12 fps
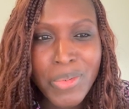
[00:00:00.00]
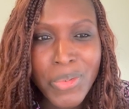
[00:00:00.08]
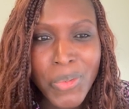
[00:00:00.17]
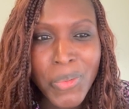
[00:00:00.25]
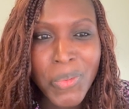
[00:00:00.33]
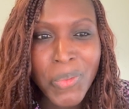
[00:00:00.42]

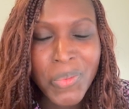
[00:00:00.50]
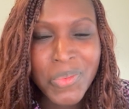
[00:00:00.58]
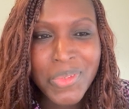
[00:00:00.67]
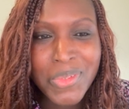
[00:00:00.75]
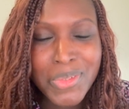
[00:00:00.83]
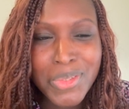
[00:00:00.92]

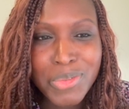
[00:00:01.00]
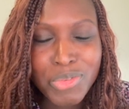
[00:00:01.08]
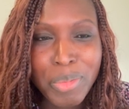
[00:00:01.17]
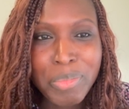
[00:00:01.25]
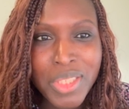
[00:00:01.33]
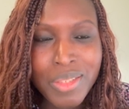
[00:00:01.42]
long,
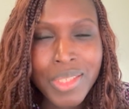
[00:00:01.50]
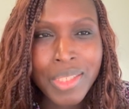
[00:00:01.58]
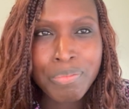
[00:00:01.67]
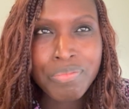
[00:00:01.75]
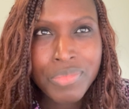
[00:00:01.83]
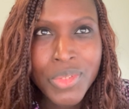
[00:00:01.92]
for me,
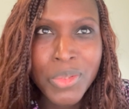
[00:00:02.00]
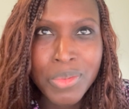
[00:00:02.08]
and,